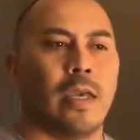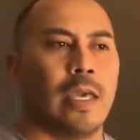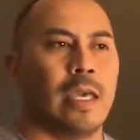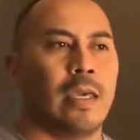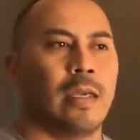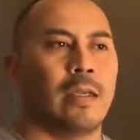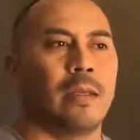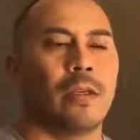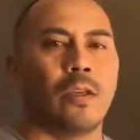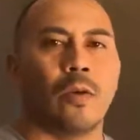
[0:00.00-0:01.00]
and
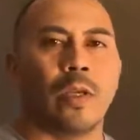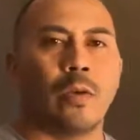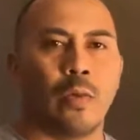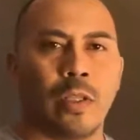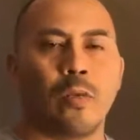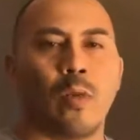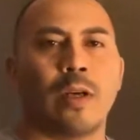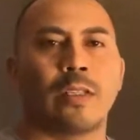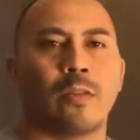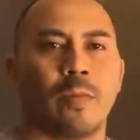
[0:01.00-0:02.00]
you know, he really
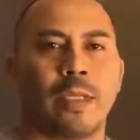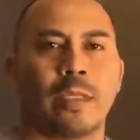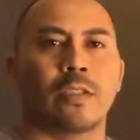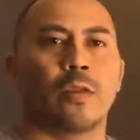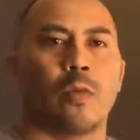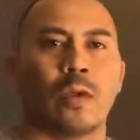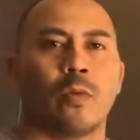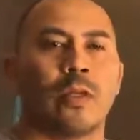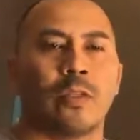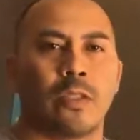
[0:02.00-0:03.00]
wanted to make this a
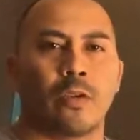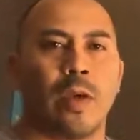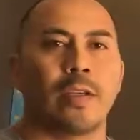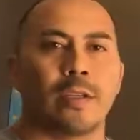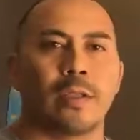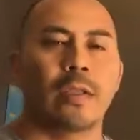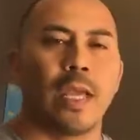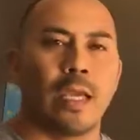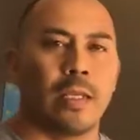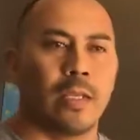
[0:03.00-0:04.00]
win-win situation,
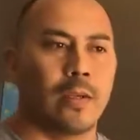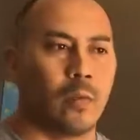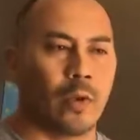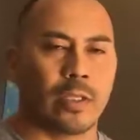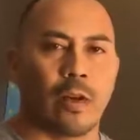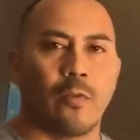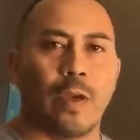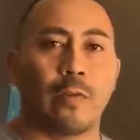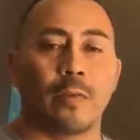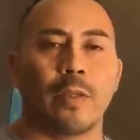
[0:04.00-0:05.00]
and it worked out
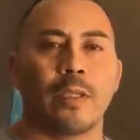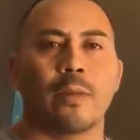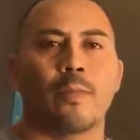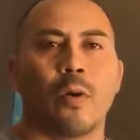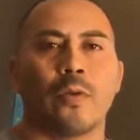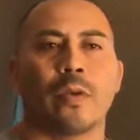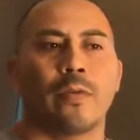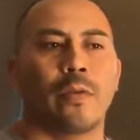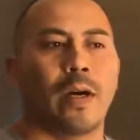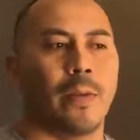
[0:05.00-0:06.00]
favorably in both
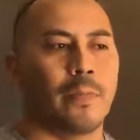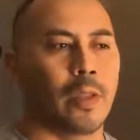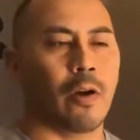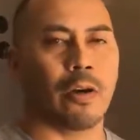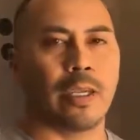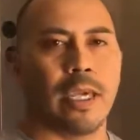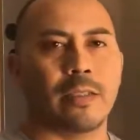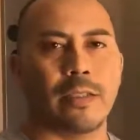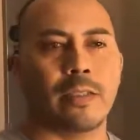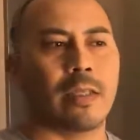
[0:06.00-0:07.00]
of our
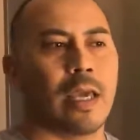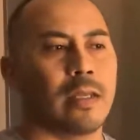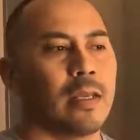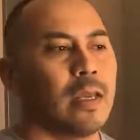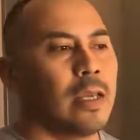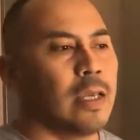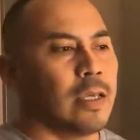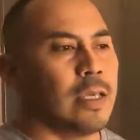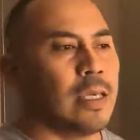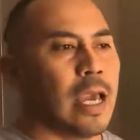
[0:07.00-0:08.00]
cases. That
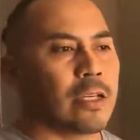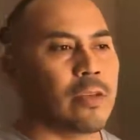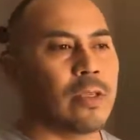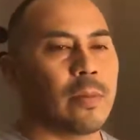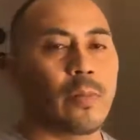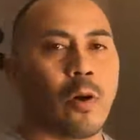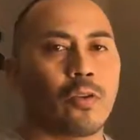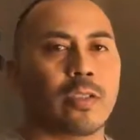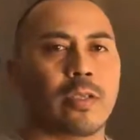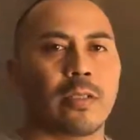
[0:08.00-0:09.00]
he actually
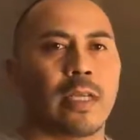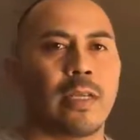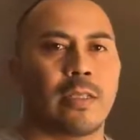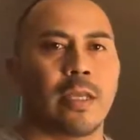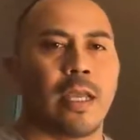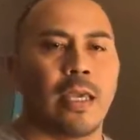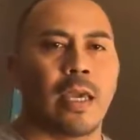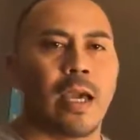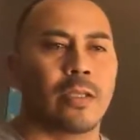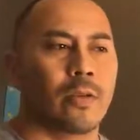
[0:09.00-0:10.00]
approached us and he said, "Hey
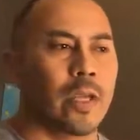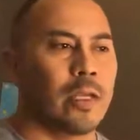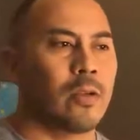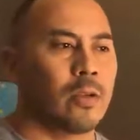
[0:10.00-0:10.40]
guys, okay,